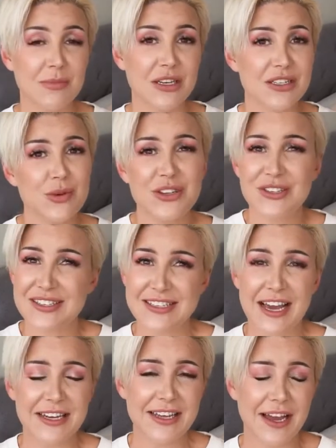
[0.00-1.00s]
because when you're
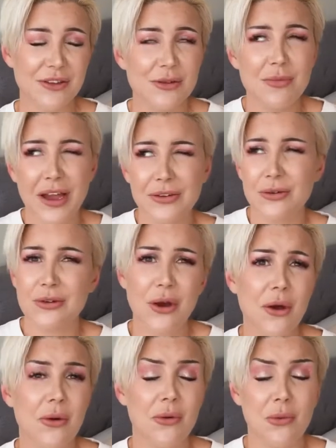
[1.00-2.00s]
starting out, you might not
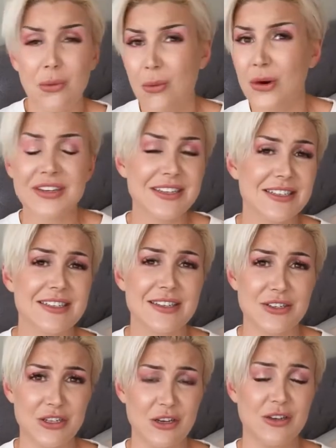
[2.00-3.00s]
know what it is
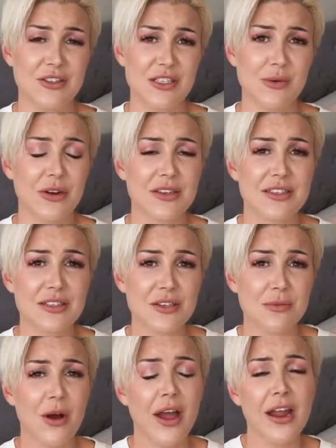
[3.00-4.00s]
that turns you on, and so
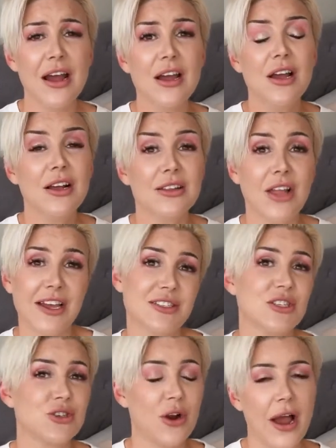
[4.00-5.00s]
you might like
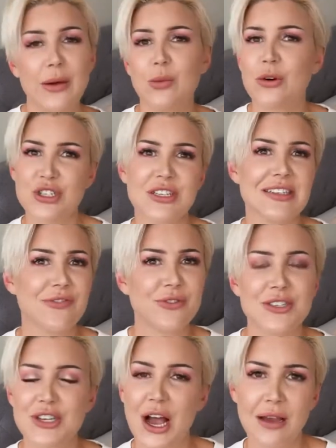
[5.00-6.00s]
to try watching
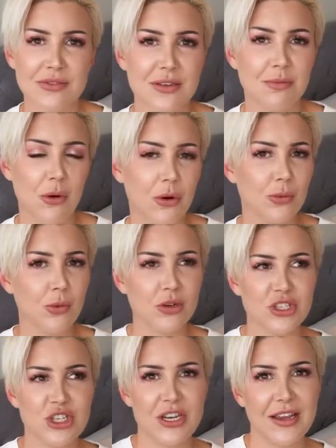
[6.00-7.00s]
different types of porn,
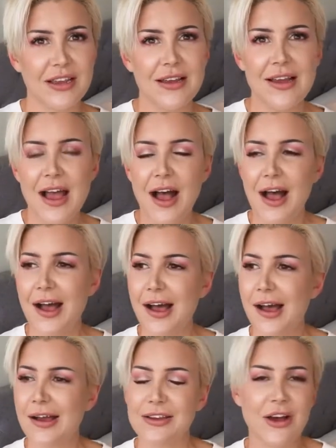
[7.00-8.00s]
watching
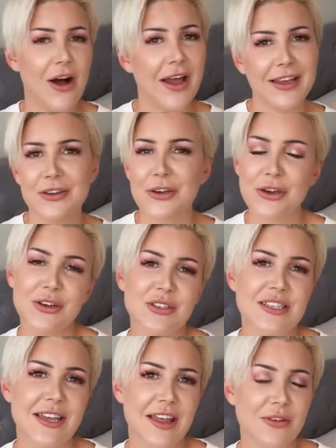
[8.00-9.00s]
a guy and a girl
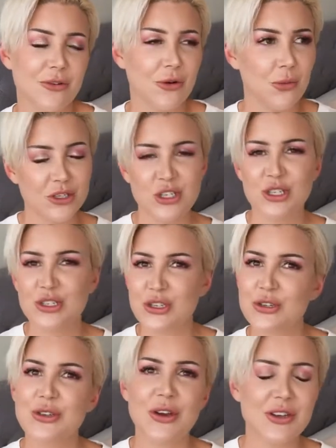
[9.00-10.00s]
together, or watching
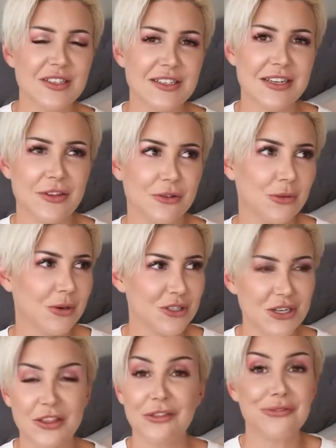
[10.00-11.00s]
2 girls together, or
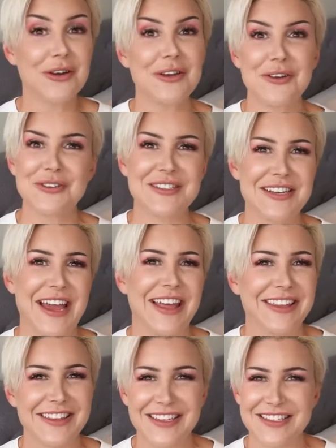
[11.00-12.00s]
watching 3 girls
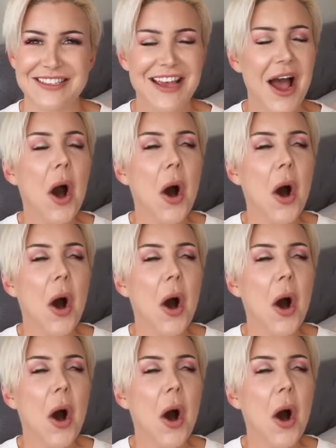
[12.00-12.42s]
together. There's